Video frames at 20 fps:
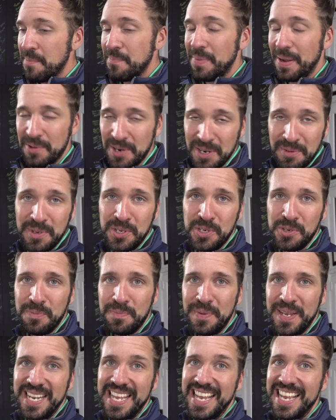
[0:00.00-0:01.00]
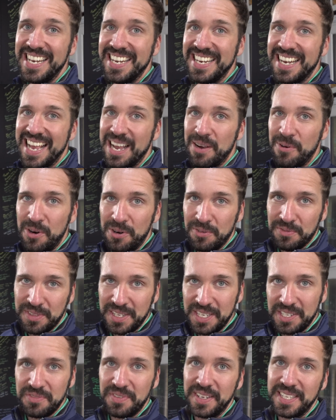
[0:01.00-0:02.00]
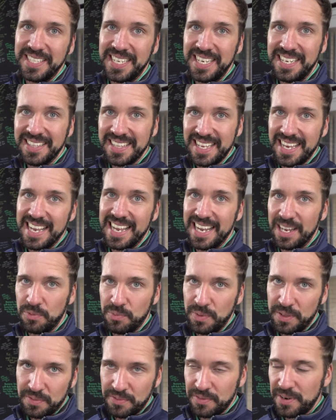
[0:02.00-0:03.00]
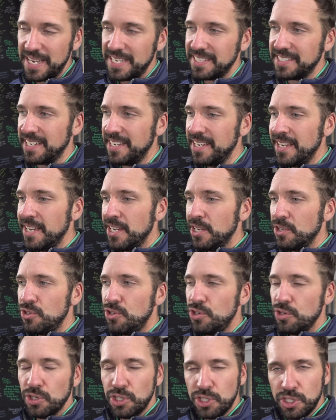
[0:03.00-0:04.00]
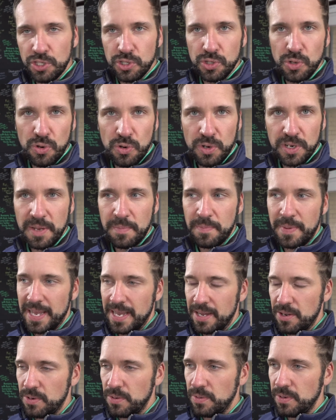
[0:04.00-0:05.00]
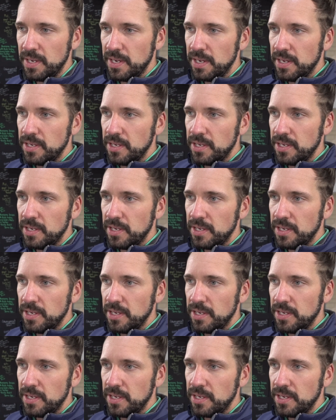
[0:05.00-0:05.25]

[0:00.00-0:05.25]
But I'm going to be jumping in and out of this fitting that I had with Fraser just to talk about